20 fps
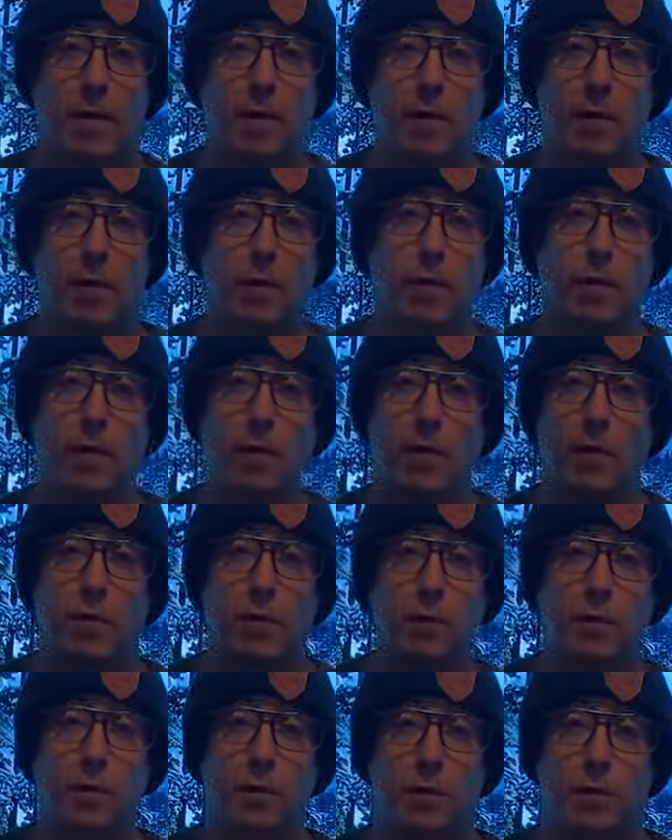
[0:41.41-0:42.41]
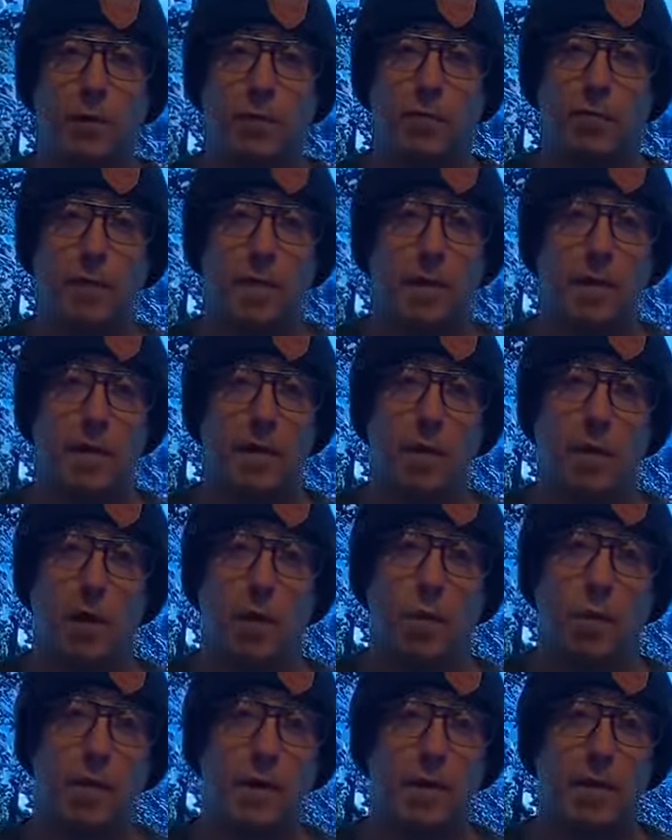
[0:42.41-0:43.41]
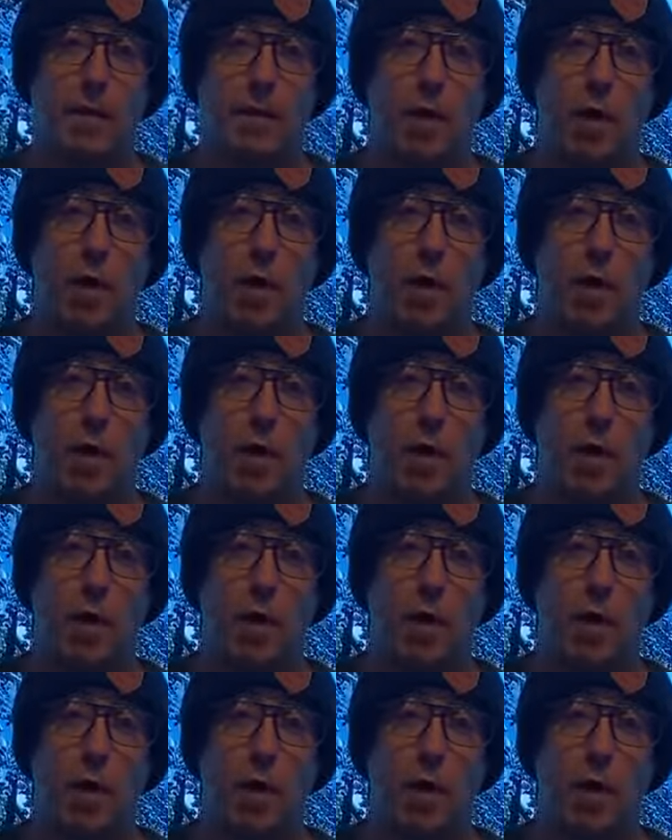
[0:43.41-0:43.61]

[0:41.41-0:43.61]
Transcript: You're a really cool dude. You've been one of the